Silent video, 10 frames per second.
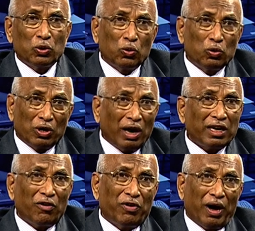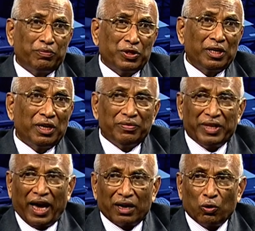who do not have fabs,
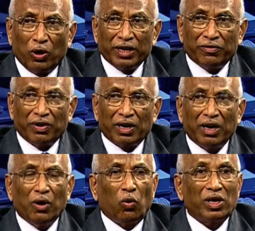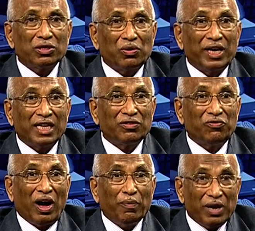they are going for what is known as
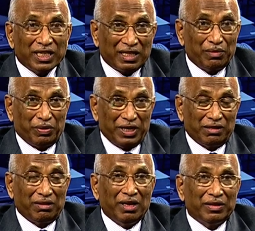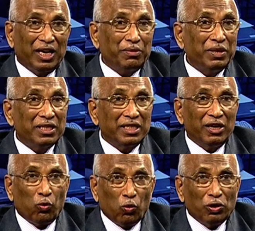fabless companies. That means they
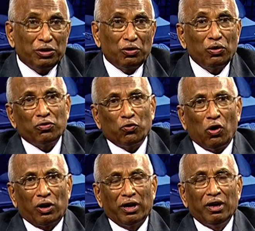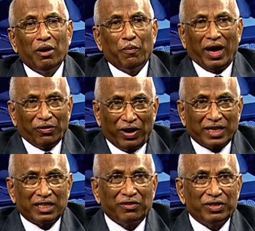won't, don't own
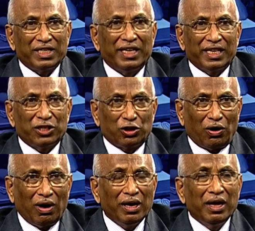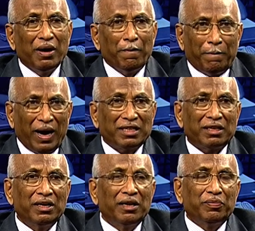manufacturing facilities at all, but
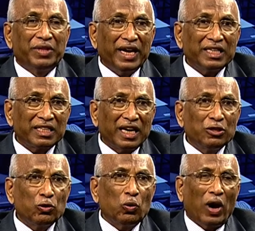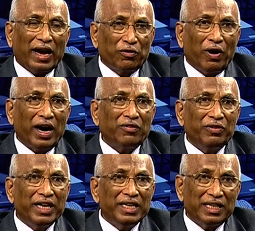they try to acquire
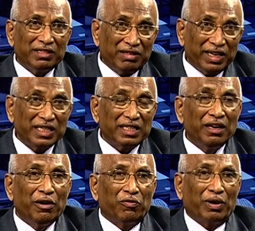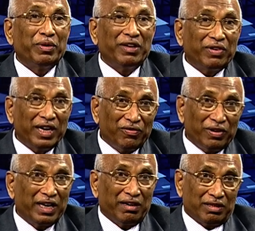various things from different
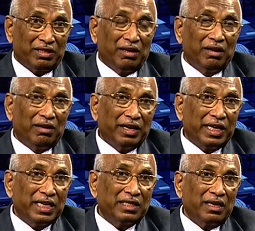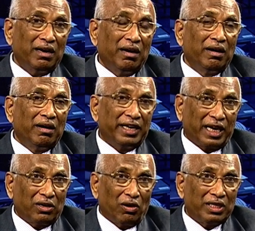vendors. It is uh,
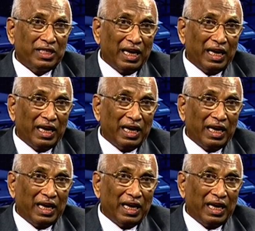technology